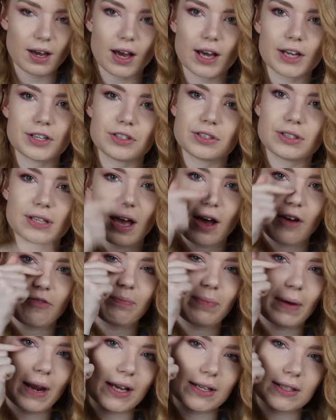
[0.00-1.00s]
I just
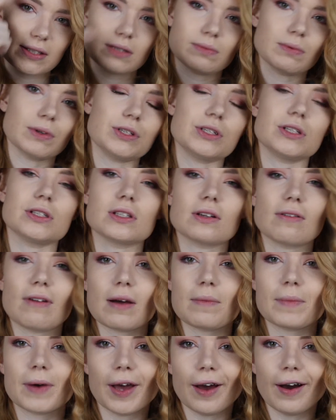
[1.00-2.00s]
have black smudges
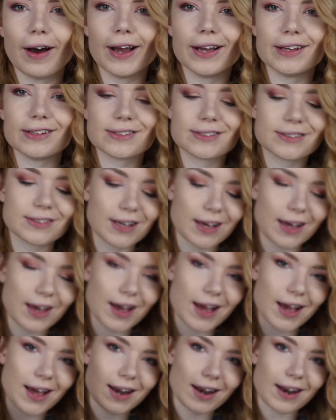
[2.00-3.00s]
around my eyes,
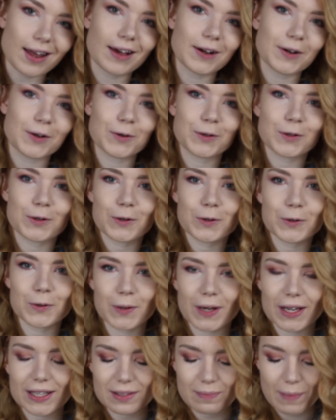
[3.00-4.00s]
like all the
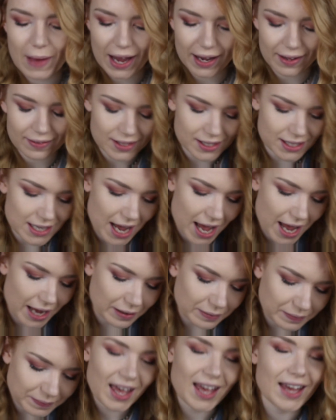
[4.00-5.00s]
cool kids back in the
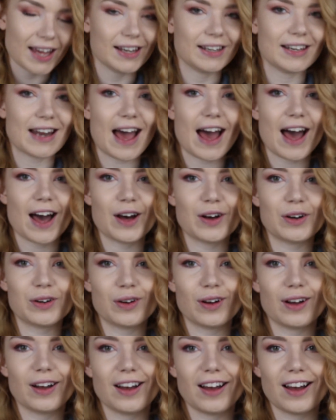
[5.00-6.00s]
day.
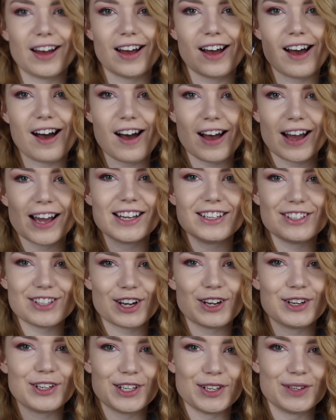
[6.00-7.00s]
Now, I
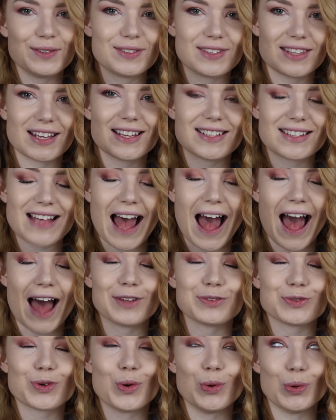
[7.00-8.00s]
don't use this
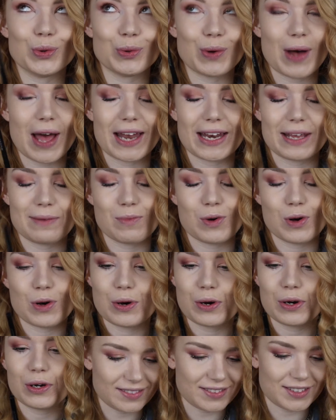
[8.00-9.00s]
at all
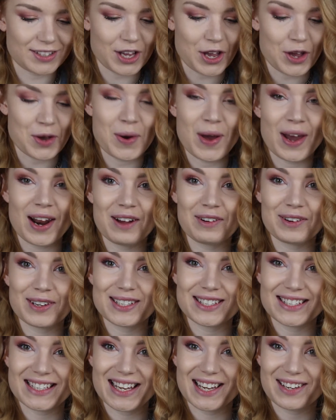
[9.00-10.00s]
anymore, so when I
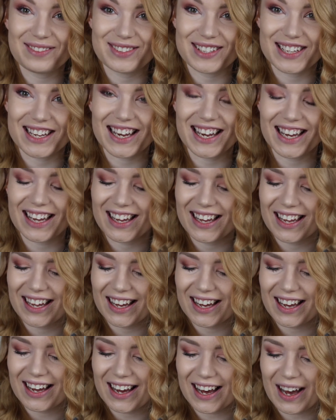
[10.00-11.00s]
received it,
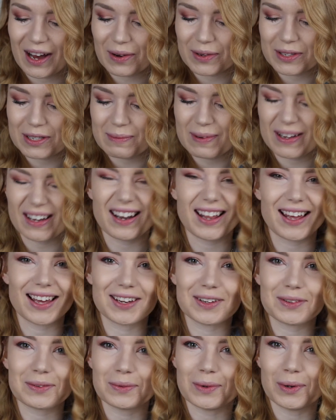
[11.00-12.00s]
I was a bit
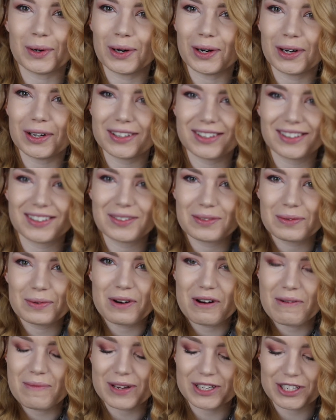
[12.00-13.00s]
like,
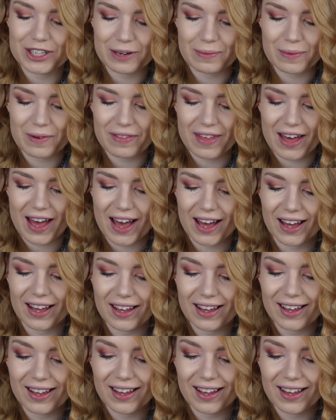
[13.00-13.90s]
what am I doing with that?